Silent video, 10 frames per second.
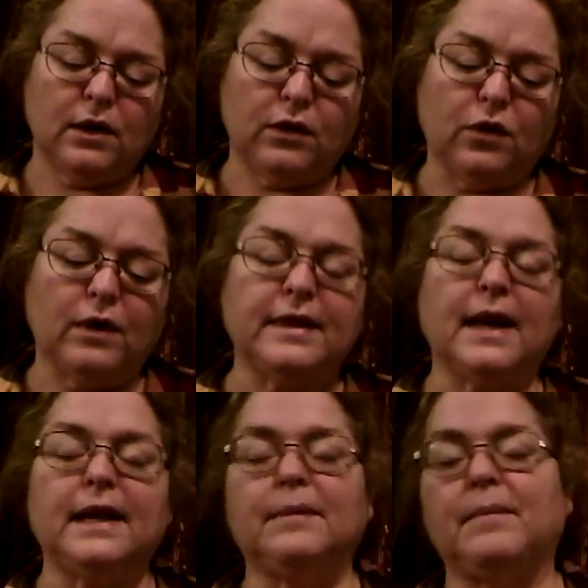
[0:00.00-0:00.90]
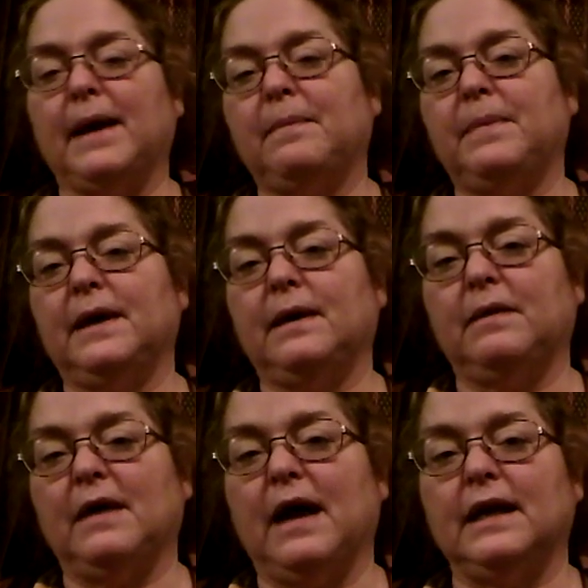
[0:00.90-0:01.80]
thought that it might be
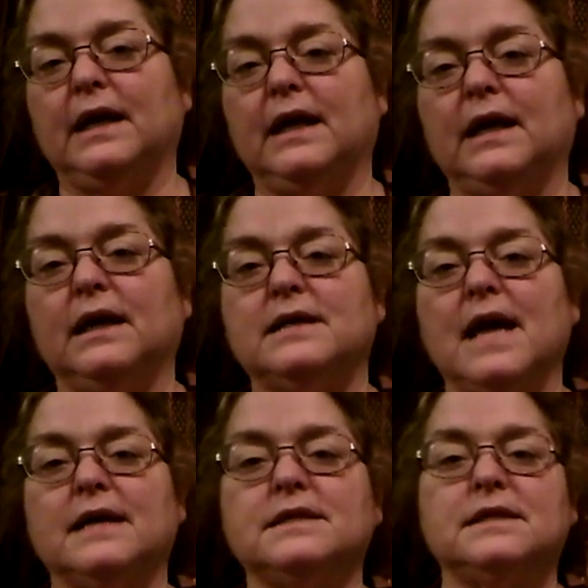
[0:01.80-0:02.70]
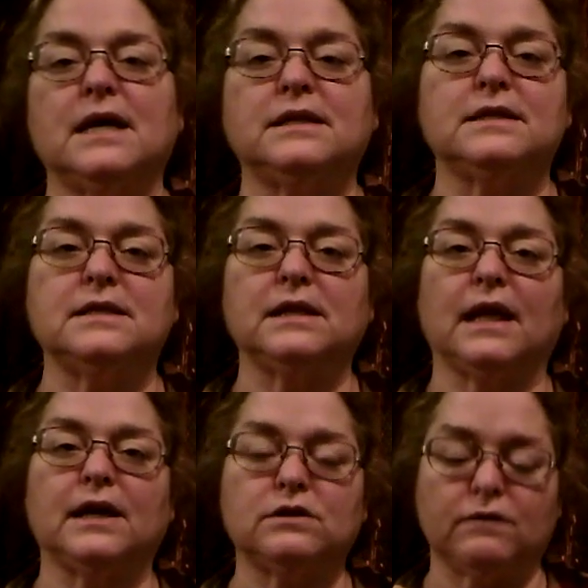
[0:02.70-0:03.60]
that he has a tendency,
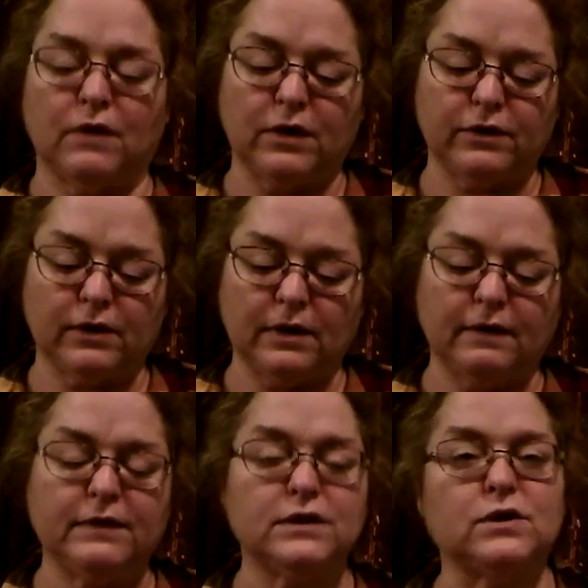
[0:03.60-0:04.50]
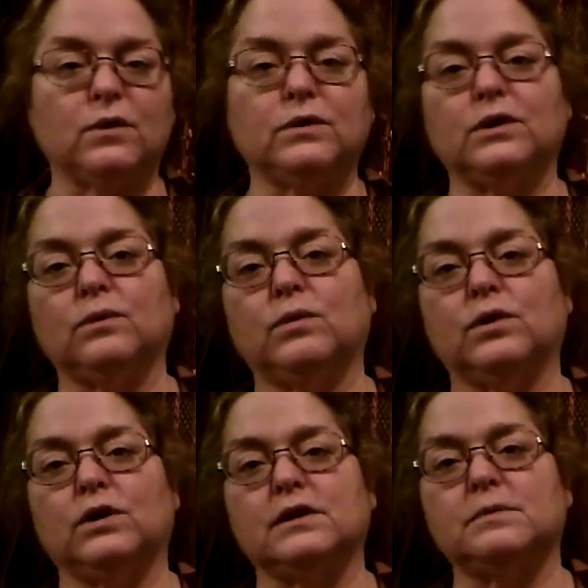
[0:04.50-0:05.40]
like his father, to live in his own little
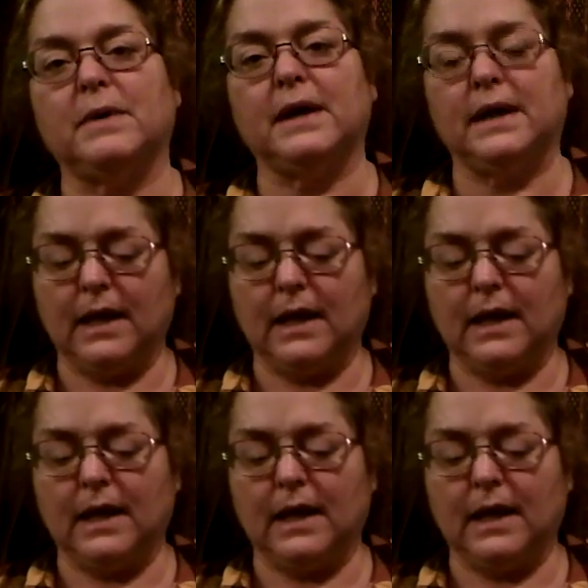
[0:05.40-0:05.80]
world. But